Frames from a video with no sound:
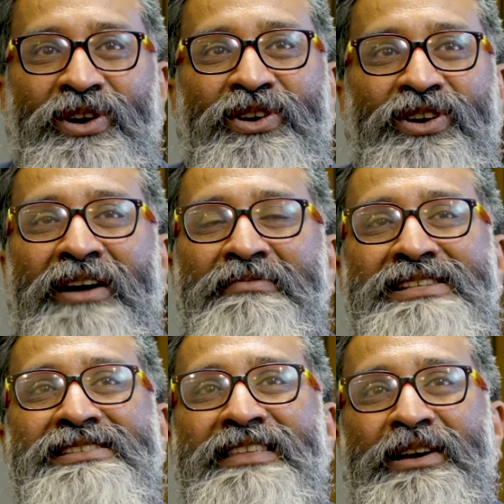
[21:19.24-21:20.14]

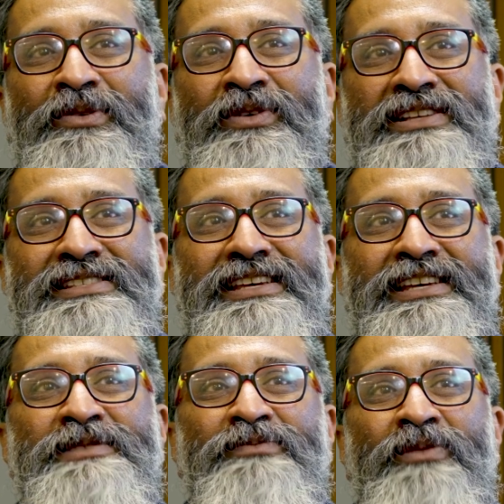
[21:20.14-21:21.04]
Kame's thing was,
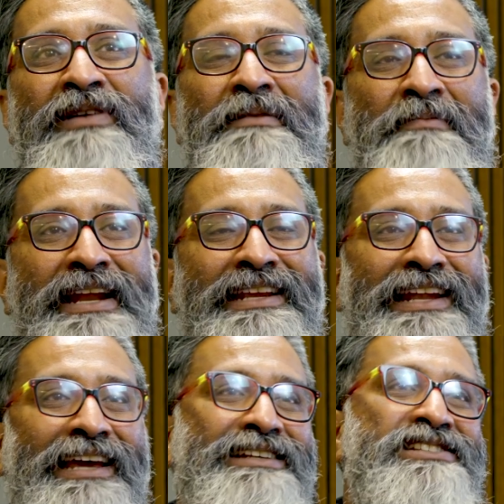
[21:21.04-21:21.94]
is mobile money
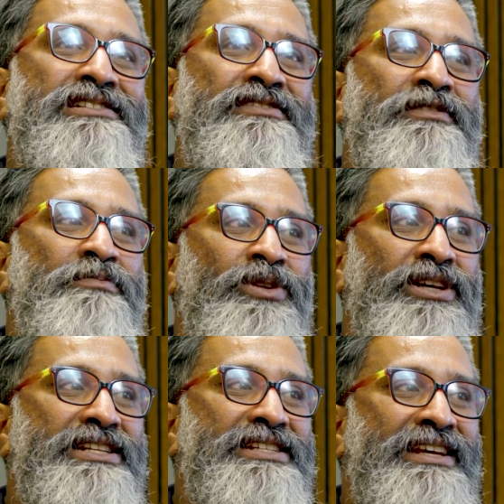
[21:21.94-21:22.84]
like a silver bullet?